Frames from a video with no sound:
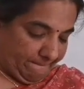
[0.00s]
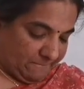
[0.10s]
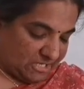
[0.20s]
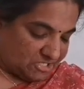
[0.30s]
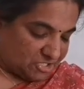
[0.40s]

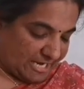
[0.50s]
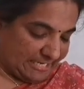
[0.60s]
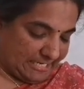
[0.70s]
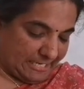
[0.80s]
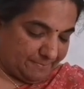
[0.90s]
In
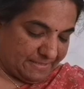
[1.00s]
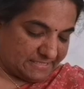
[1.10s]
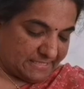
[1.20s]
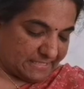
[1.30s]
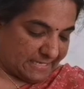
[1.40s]
triangle
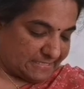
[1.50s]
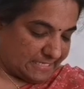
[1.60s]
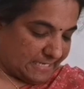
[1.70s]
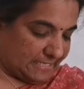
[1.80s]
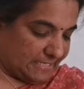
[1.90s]
ABC right
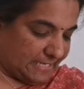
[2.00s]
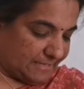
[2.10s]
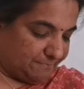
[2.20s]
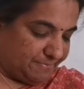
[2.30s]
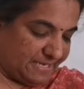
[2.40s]
angled
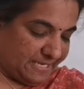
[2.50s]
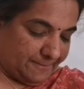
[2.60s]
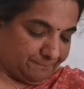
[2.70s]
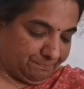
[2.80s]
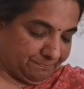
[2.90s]
at
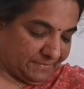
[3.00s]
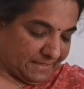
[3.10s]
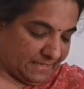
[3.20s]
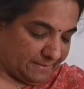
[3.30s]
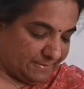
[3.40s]
B,
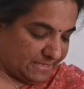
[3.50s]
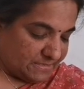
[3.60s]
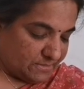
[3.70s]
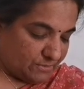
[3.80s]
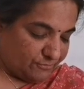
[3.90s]
AB is
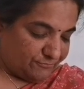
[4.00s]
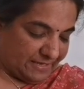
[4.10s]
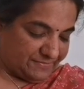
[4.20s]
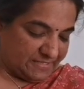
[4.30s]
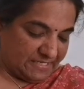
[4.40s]
equal to
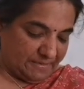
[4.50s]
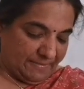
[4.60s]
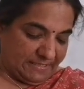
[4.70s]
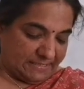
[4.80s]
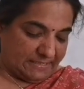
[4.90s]
5
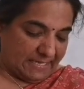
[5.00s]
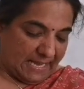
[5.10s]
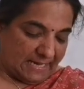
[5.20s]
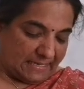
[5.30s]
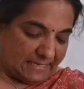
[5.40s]
centimeter,
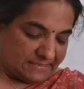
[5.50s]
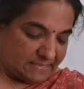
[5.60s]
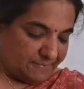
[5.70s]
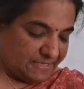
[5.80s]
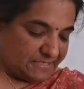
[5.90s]
angle
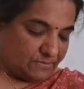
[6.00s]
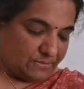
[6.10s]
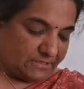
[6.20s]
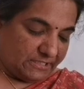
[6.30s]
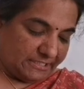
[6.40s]
ACB is equal to
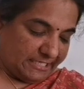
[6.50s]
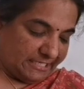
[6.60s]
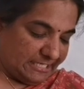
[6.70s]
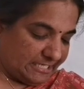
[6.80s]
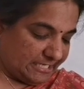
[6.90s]
30
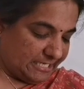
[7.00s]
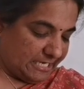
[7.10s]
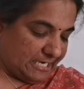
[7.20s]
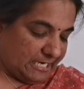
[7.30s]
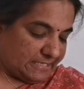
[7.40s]

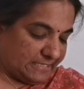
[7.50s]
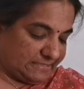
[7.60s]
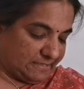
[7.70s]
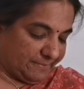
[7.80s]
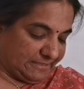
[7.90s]
degree.
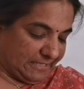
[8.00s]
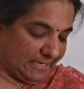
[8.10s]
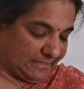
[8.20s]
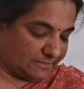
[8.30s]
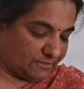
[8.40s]
Determine the
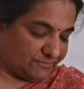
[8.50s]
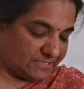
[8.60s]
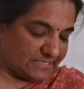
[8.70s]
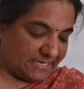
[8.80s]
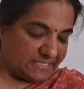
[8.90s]
length of the
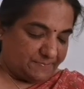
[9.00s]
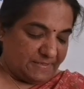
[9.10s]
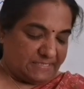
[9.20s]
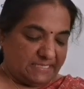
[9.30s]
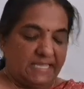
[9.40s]
sides
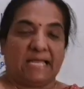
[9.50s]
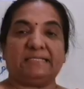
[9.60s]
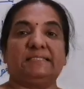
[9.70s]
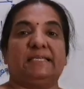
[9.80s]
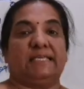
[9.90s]
BC
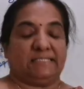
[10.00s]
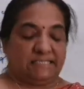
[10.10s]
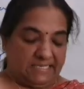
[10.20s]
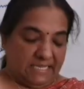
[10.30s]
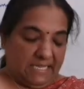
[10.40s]
and
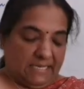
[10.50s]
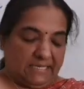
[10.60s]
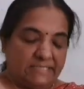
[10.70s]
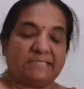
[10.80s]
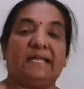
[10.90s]
AC.
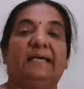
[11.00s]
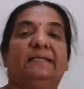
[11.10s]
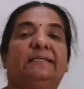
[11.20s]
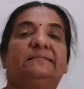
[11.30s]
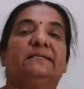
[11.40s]
It is
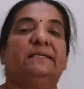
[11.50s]
direct